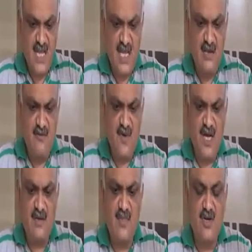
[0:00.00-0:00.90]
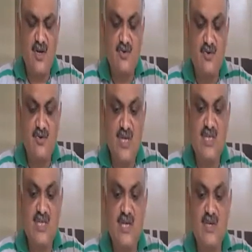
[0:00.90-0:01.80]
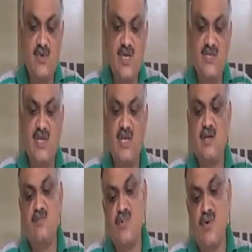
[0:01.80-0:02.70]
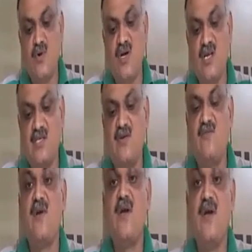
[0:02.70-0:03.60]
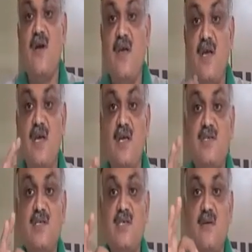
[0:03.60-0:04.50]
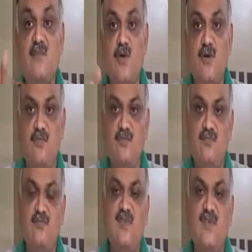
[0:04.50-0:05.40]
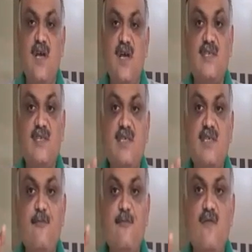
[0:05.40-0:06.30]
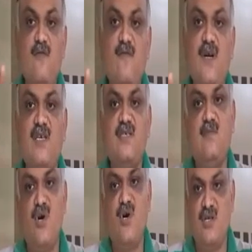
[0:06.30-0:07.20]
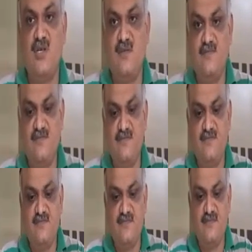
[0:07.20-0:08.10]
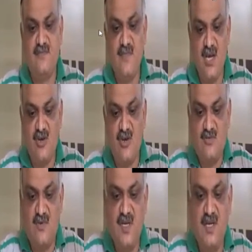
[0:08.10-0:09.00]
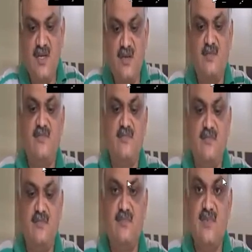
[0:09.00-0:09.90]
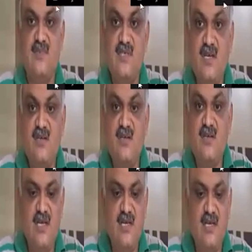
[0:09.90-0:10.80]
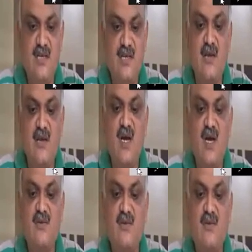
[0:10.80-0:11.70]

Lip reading: Inquire about origin, duration, and progress of each symptom. Each symptom word is important, because we generally inquire